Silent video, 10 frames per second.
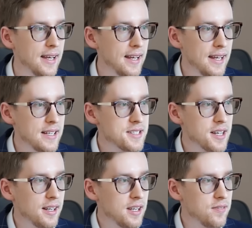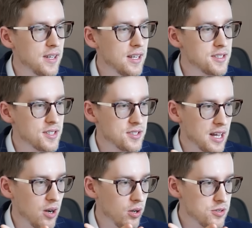Inside EVs is
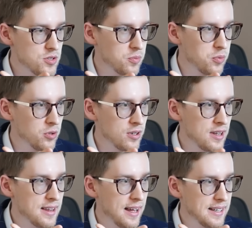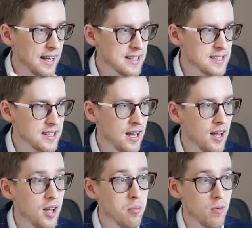now also reporting that Tesla
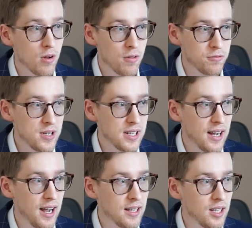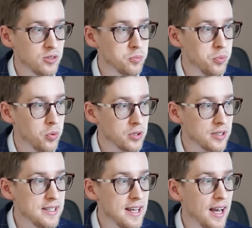Model 3 Highland
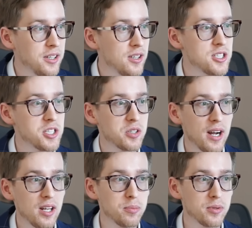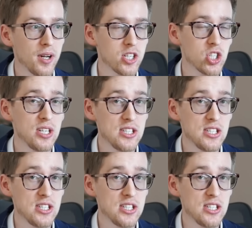reportedly enters trial production in